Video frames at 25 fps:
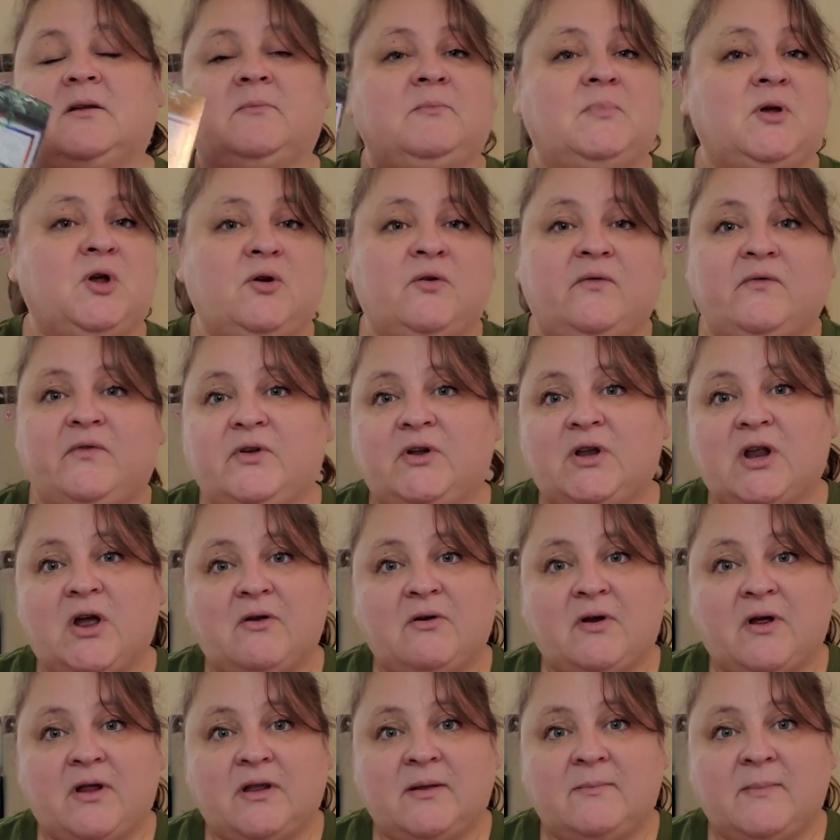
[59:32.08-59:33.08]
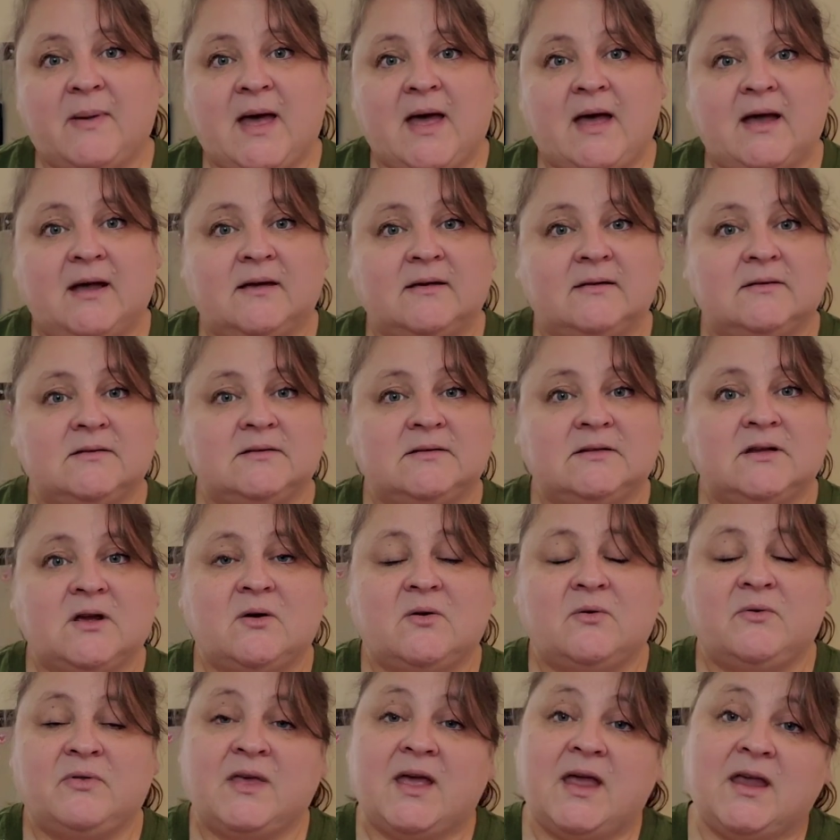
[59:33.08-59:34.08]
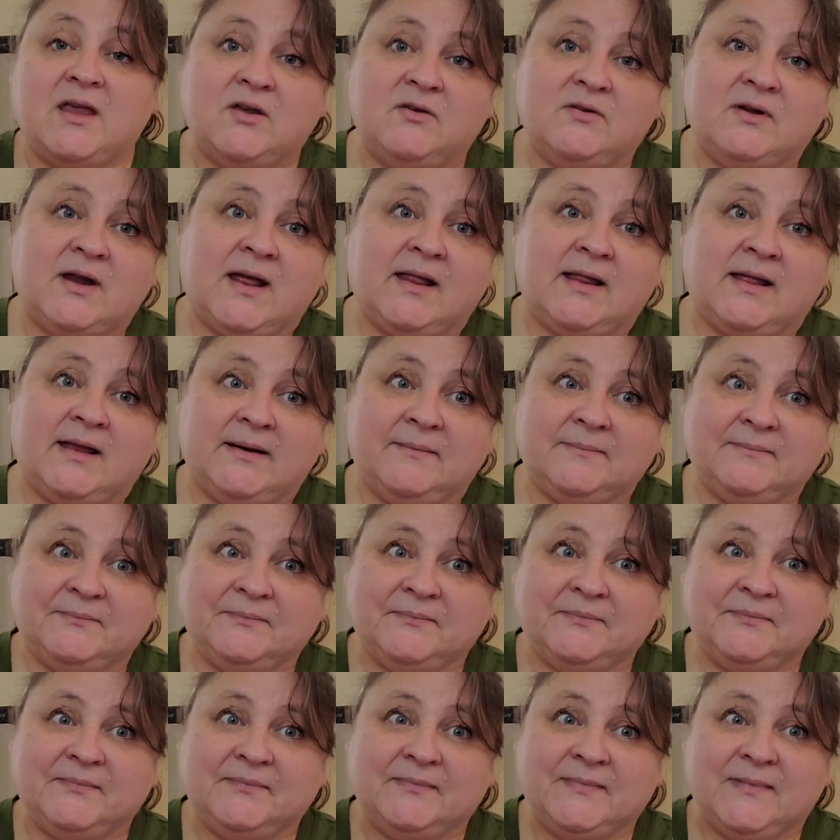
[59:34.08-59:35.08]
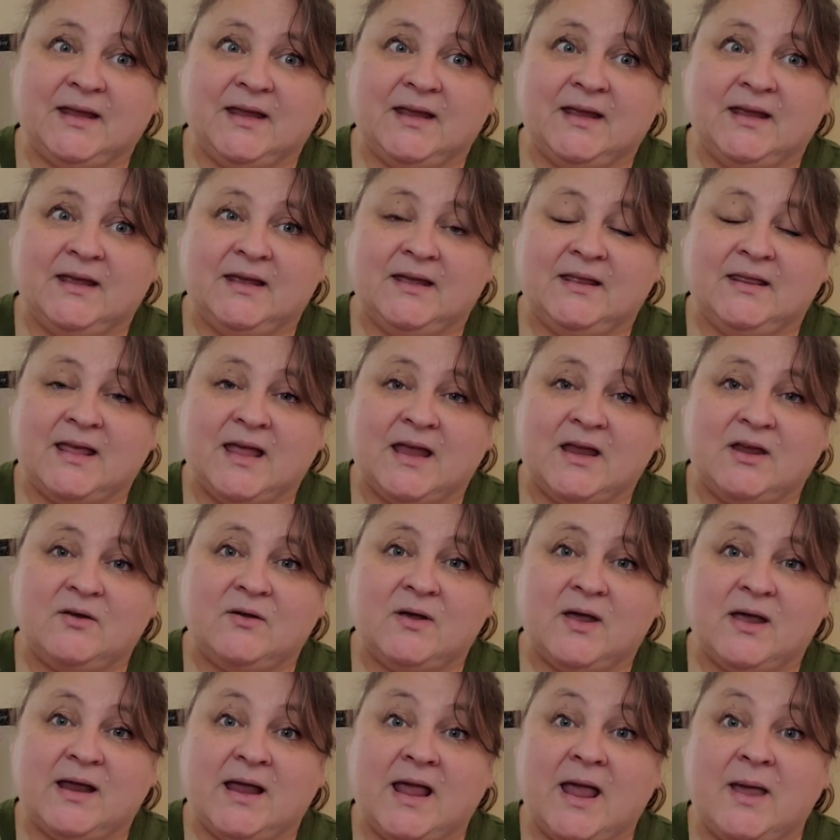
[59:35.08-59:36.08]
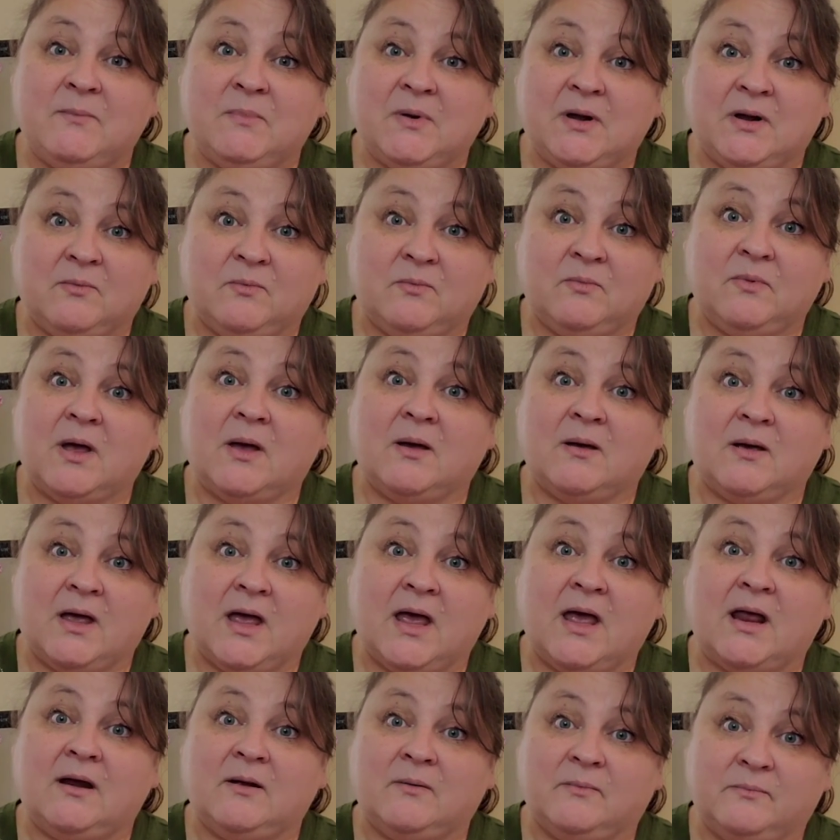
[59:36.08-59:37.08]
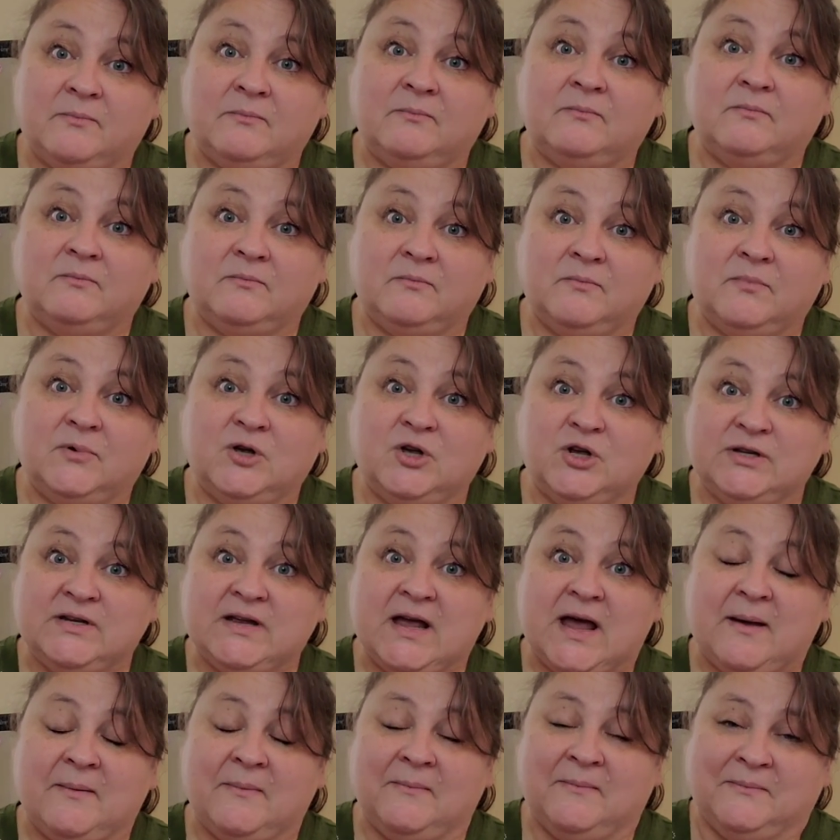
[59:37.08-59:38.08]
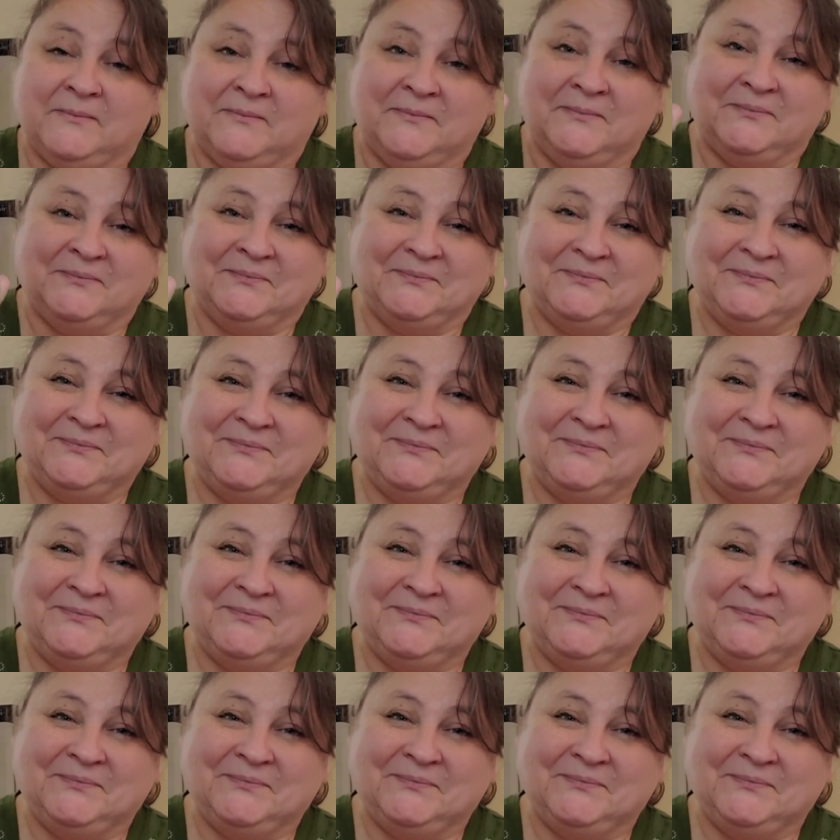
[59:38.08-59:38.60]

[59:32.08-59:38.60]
Beautiful note on the back. So thank you, Daleen. Thank you. It came at a at a good time.